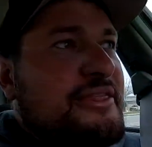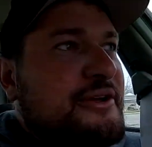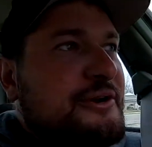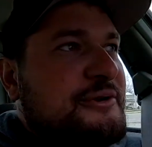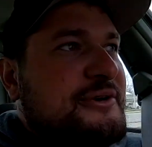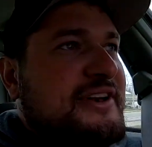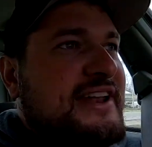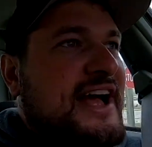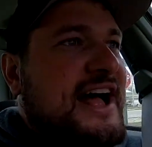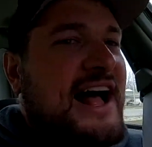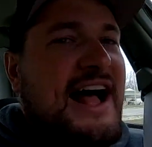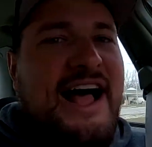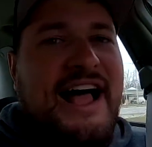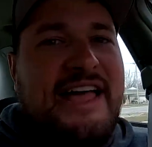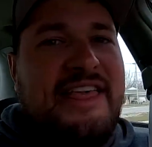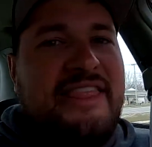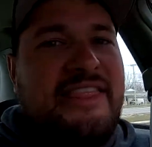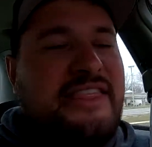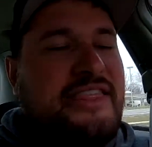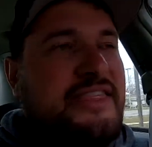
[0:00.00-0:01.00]
they're
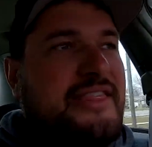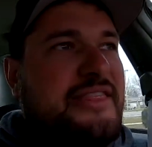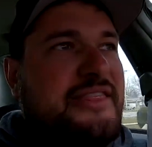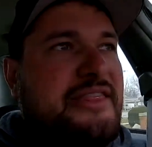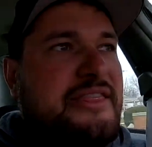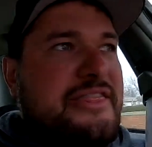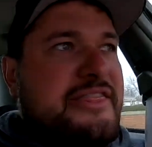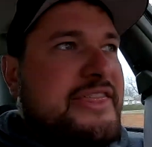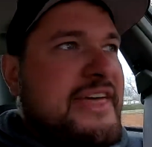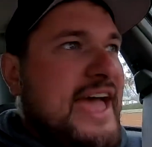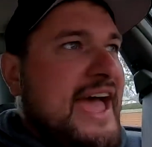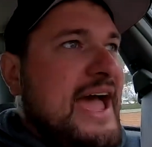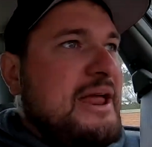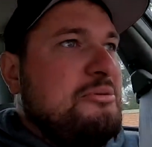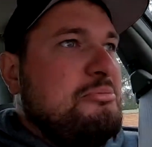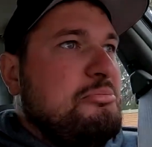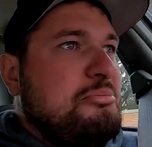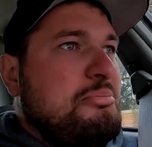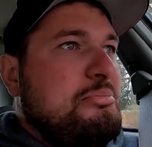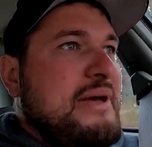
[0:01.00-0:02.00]
not that
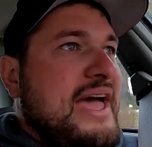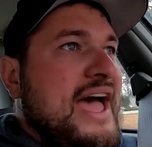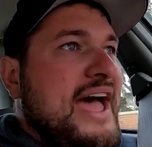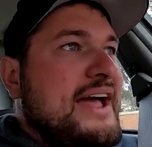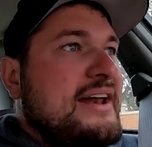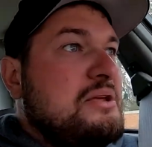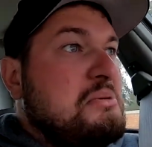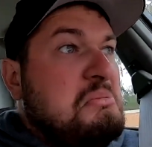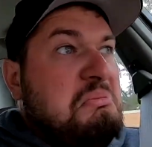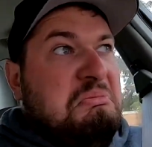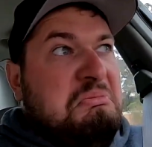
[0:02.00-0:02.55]
bad.